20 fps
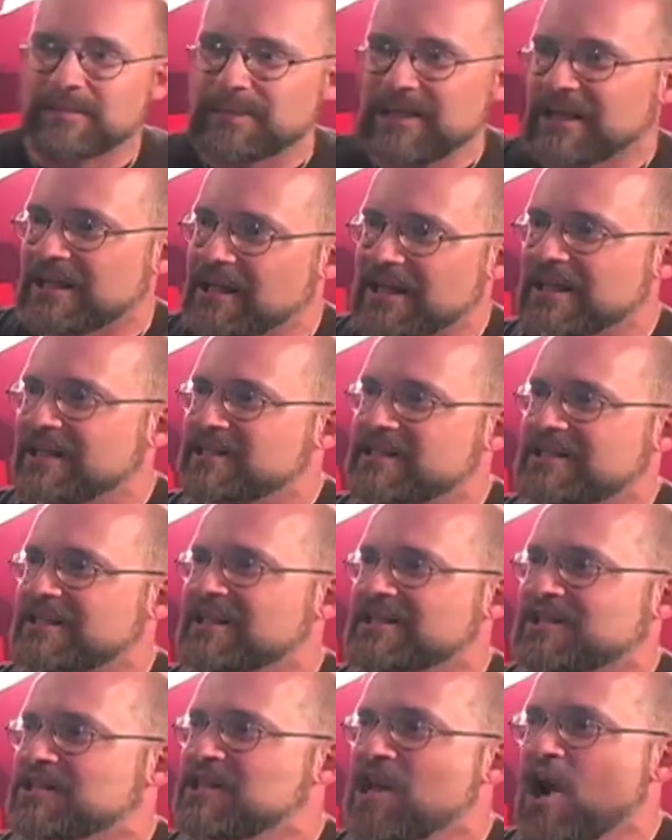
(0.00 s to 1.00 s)
because
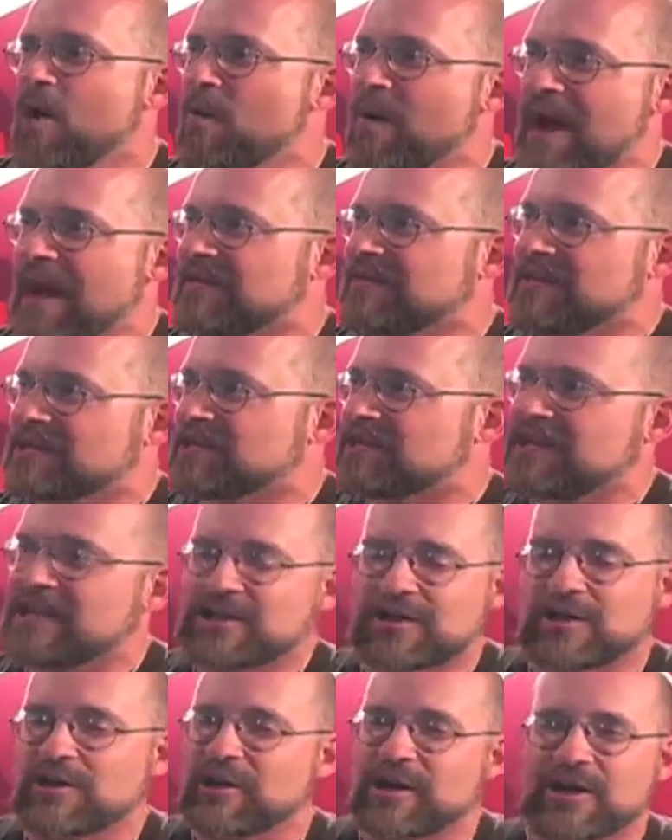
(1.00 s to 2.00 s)
there's no way
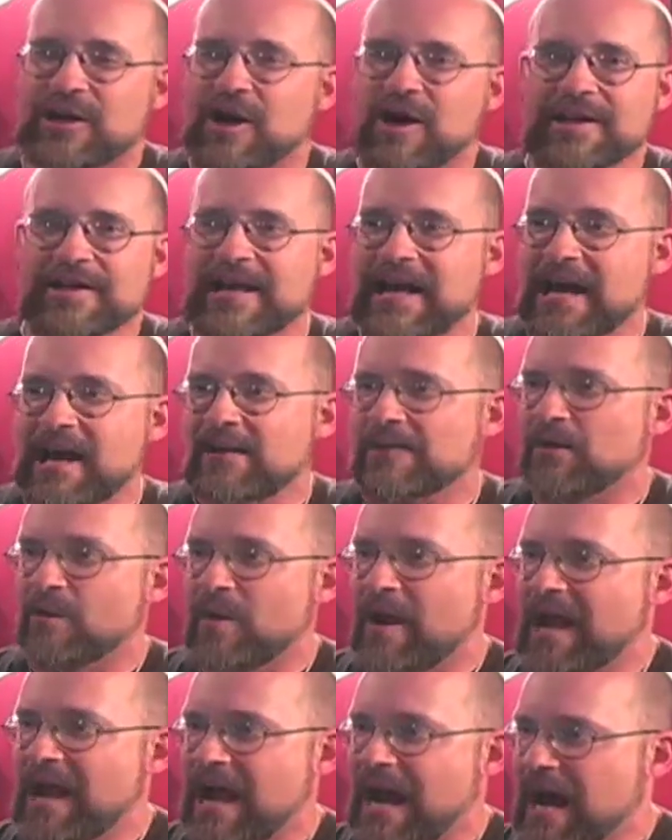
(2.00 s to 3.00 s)
this could have gone down the
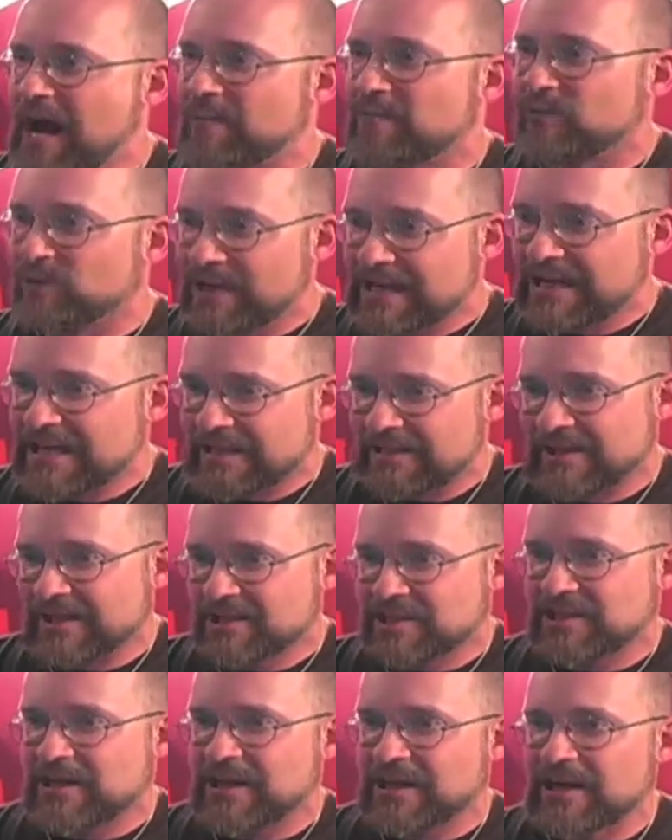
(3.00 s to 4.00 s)
way I'm reading
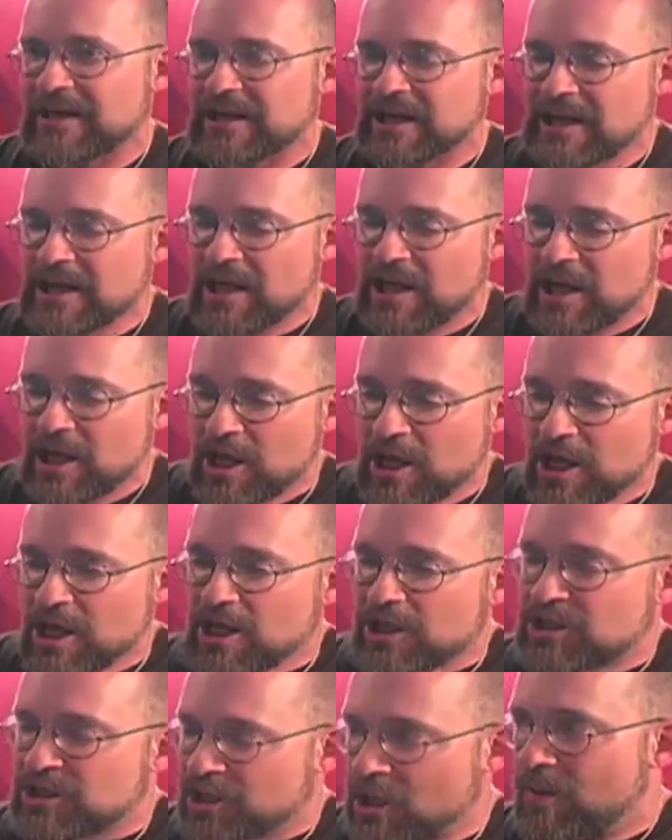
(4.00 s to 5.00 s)
this here.
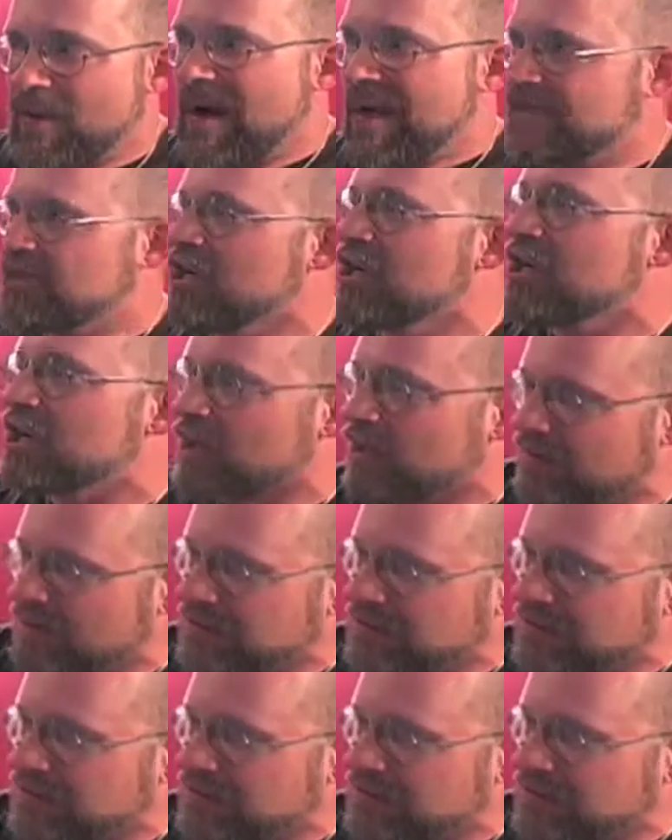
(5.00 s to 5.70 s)
So I took her